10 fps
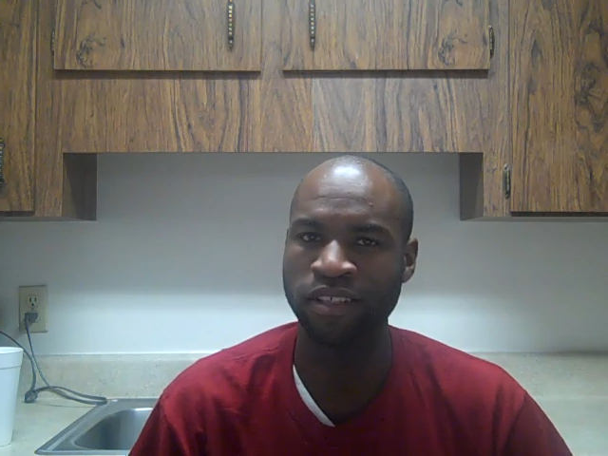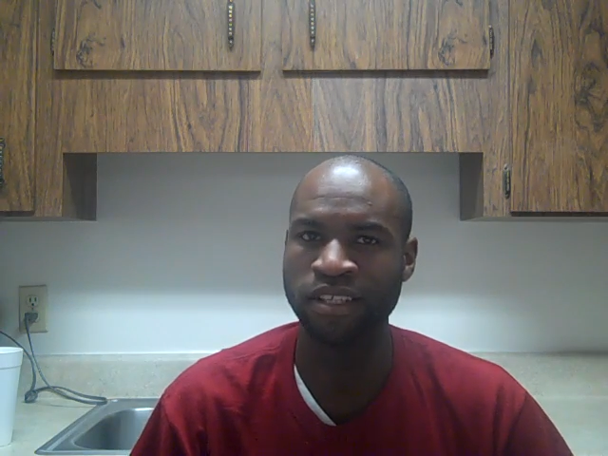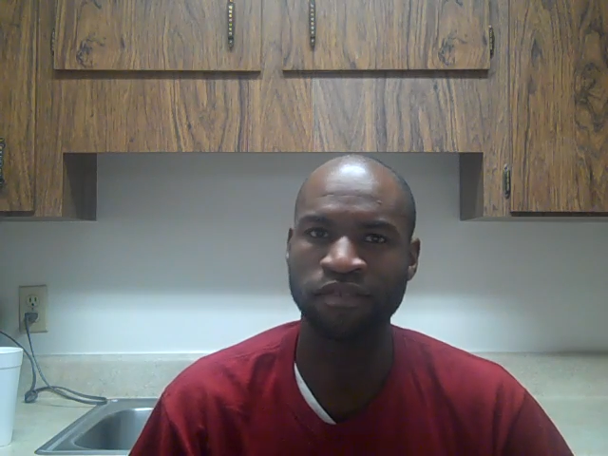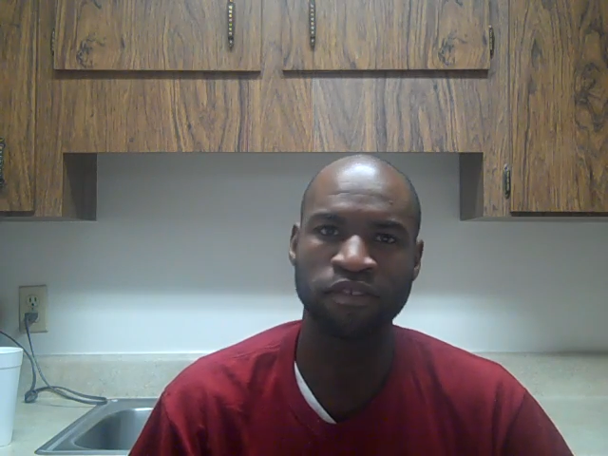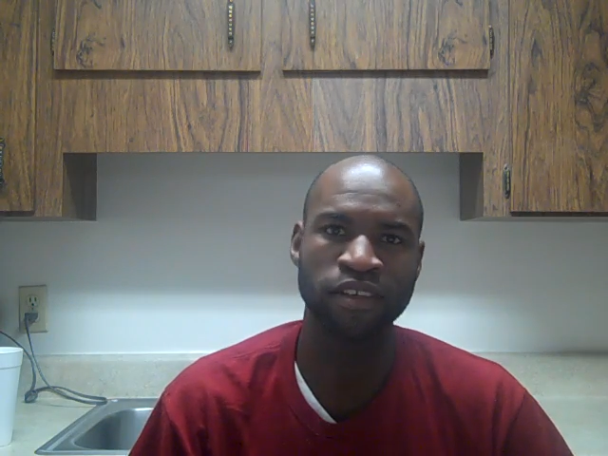the
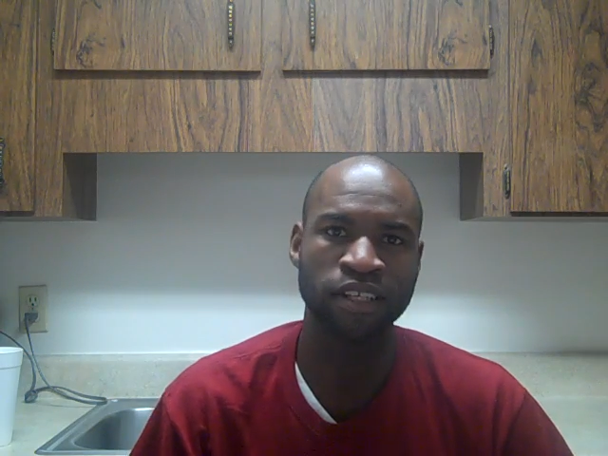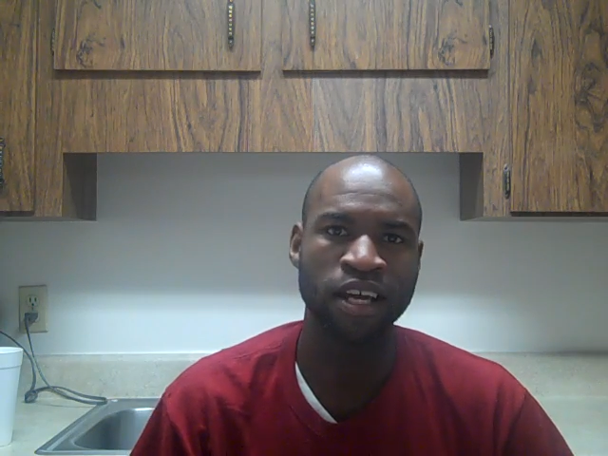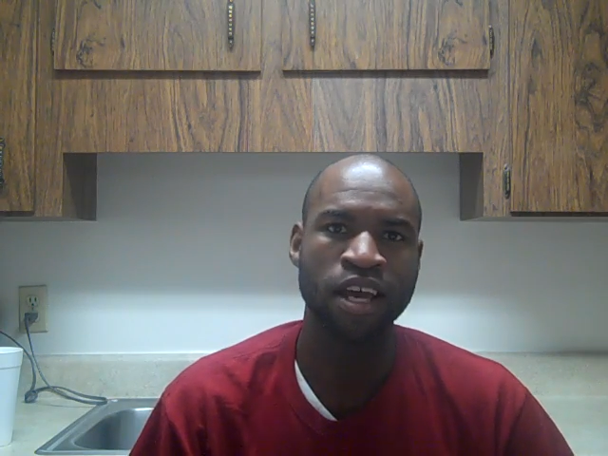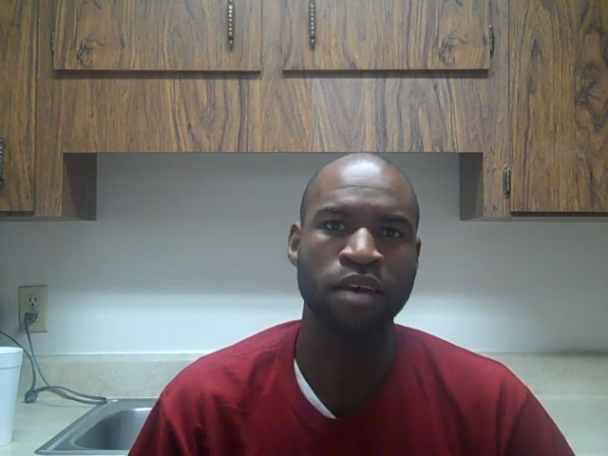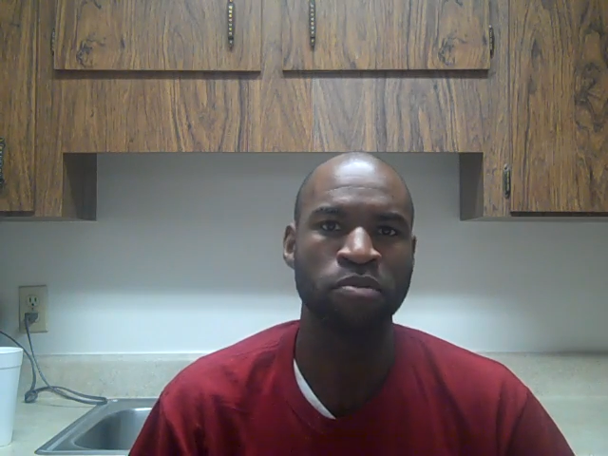different
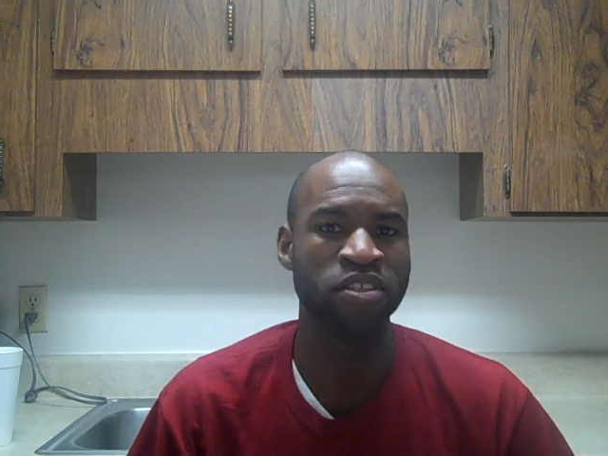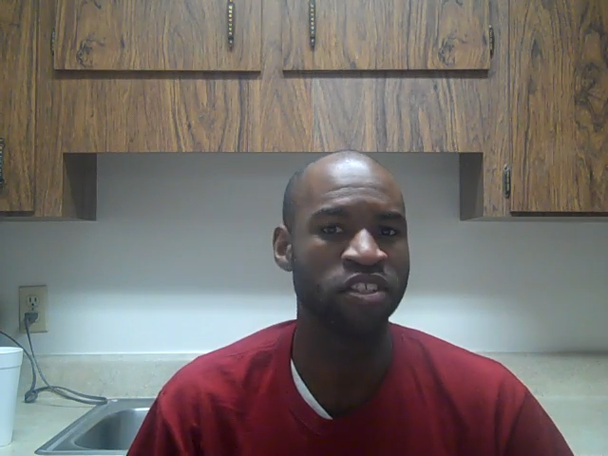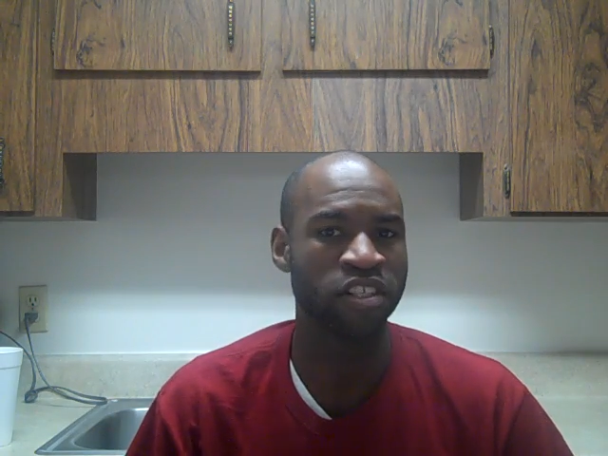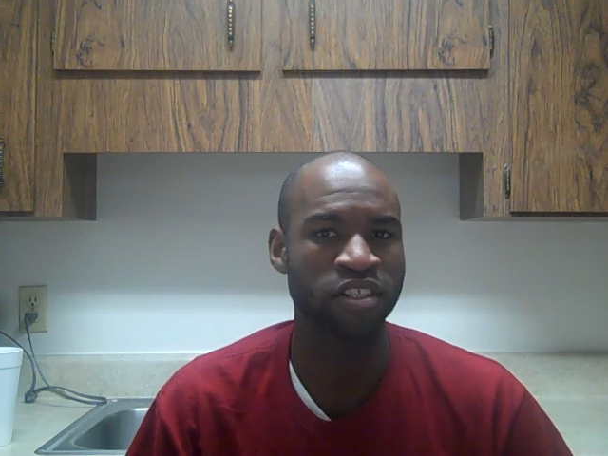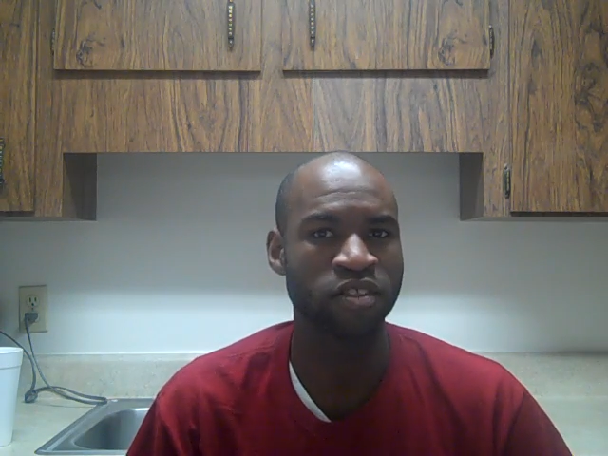
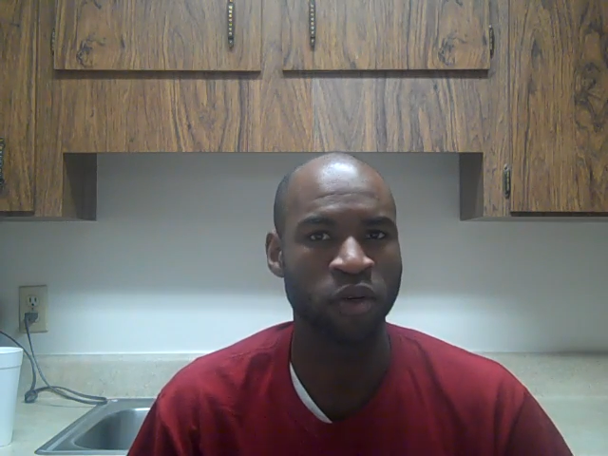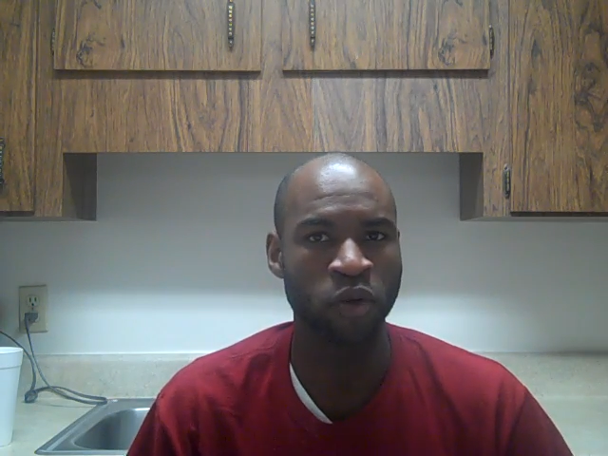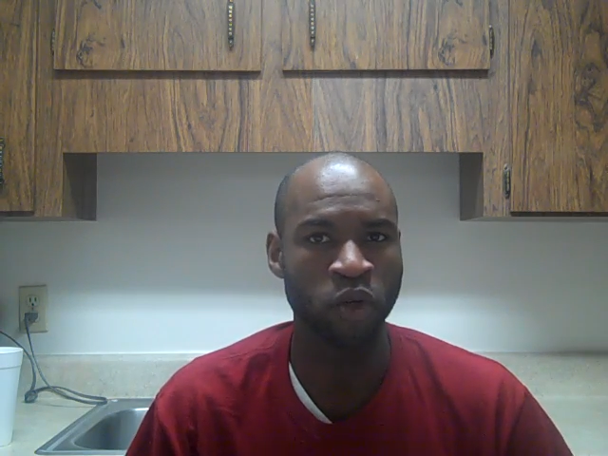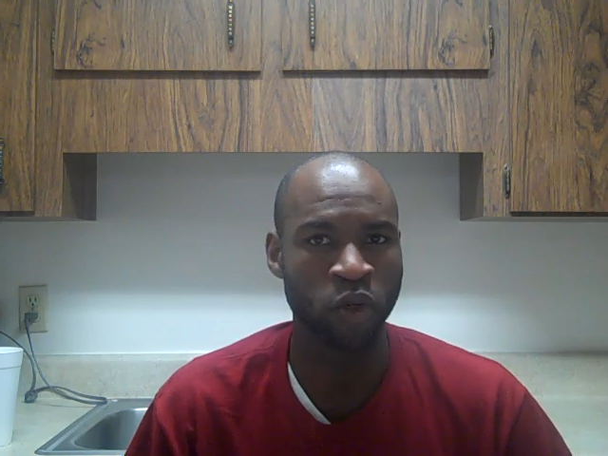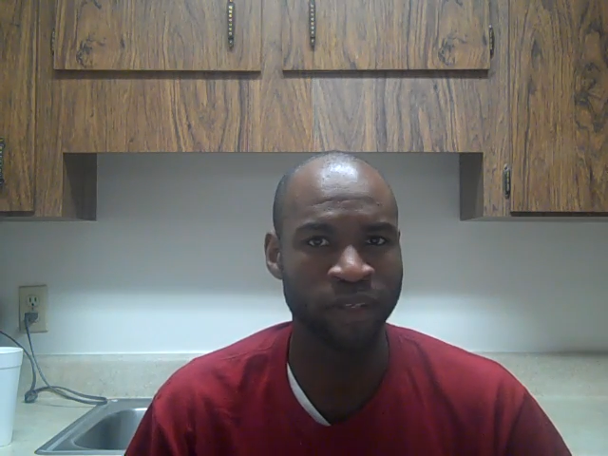positions on
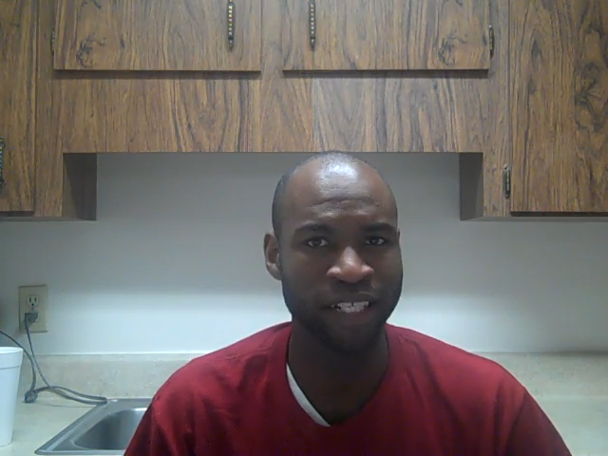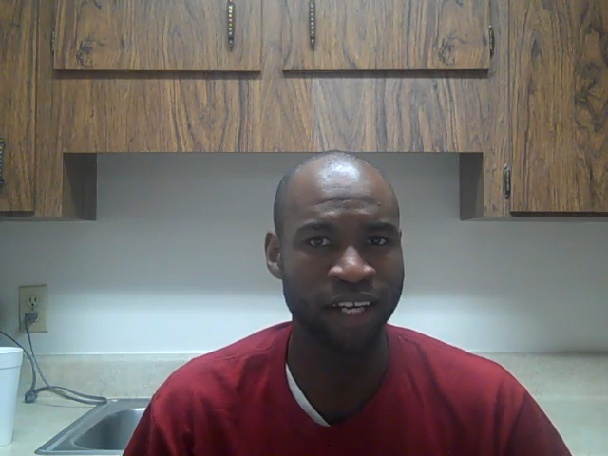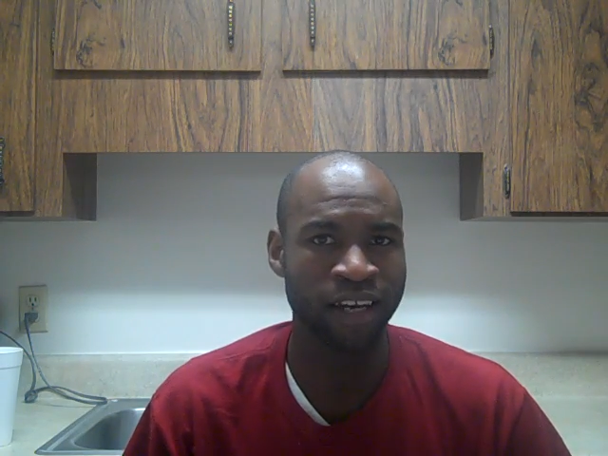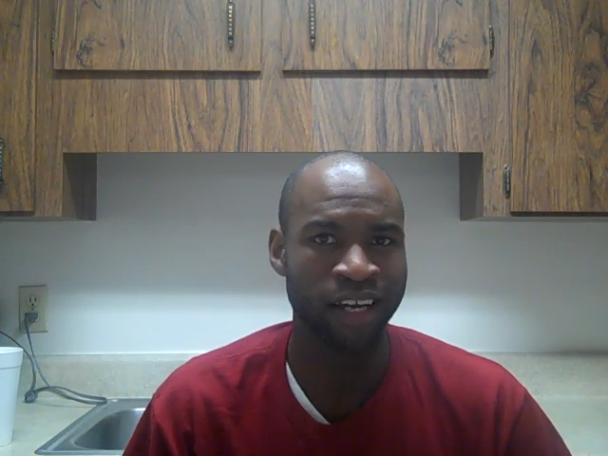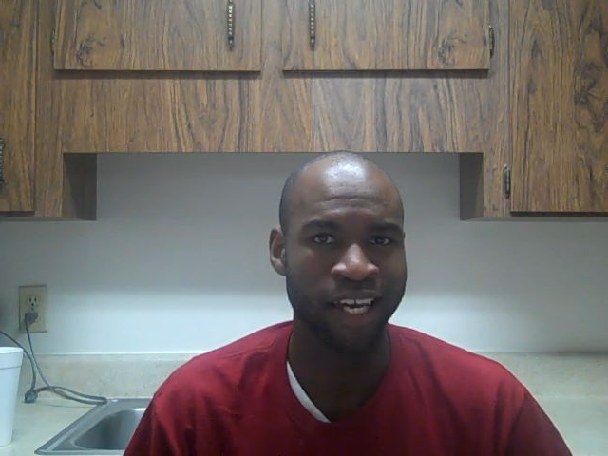an oil rig,